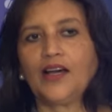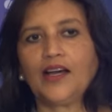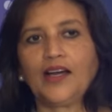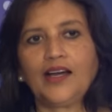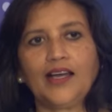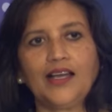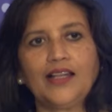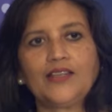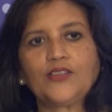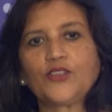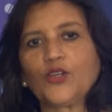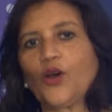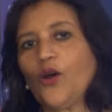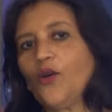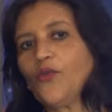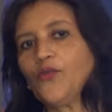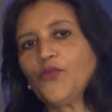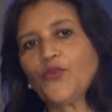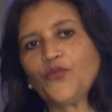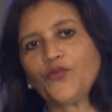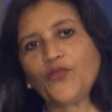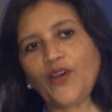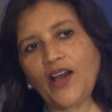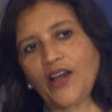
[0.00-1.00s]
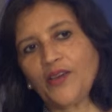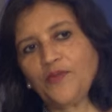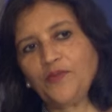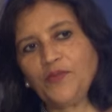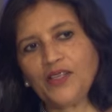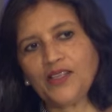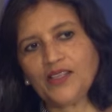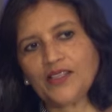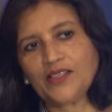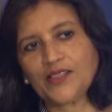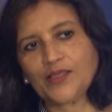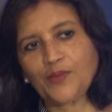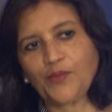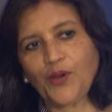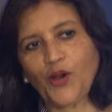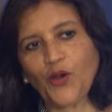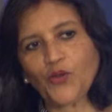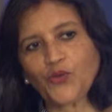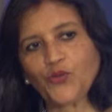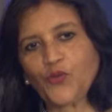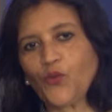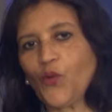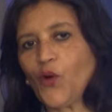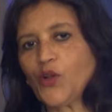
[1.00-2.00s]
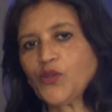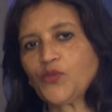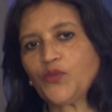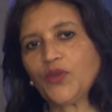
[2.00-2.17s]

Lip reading: I'll talk for 5 minutes about what